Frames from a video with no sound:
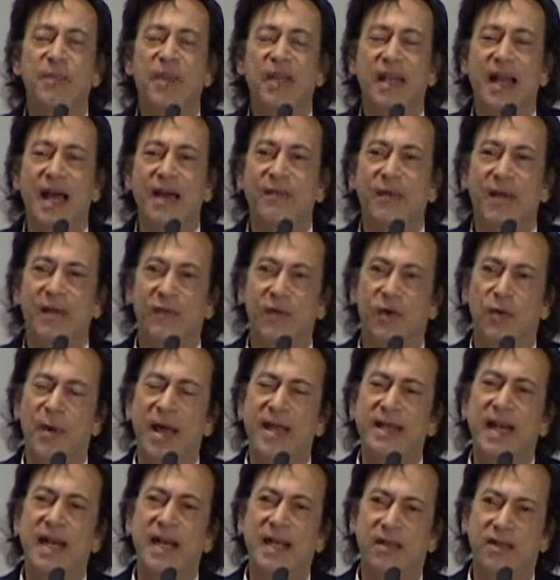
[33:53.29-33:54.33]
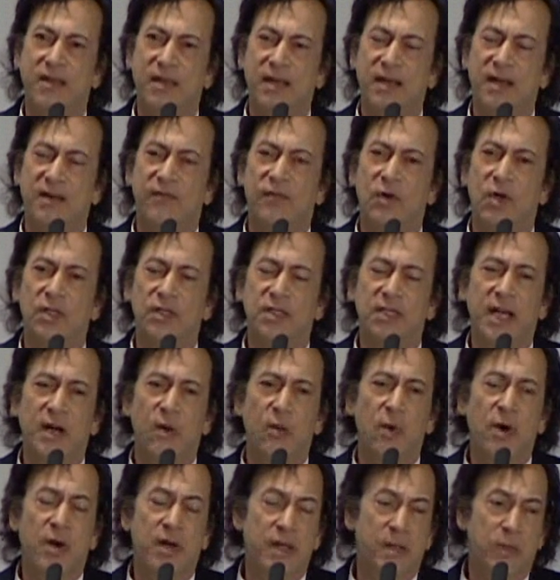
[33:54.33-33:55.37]
that I've ever read anything of Voltaire
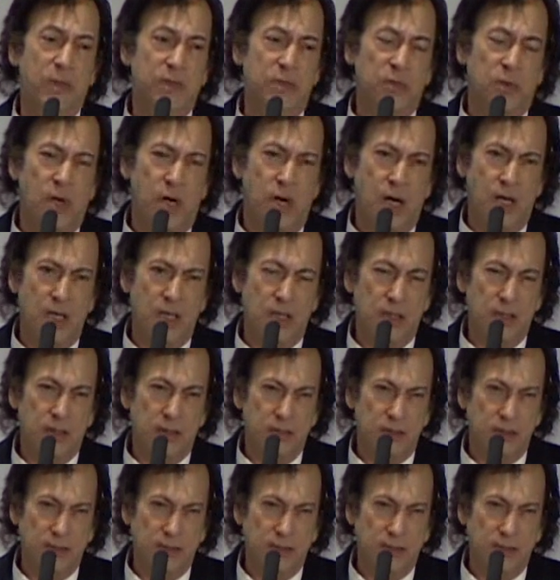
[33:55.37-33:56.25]
where he was wrong.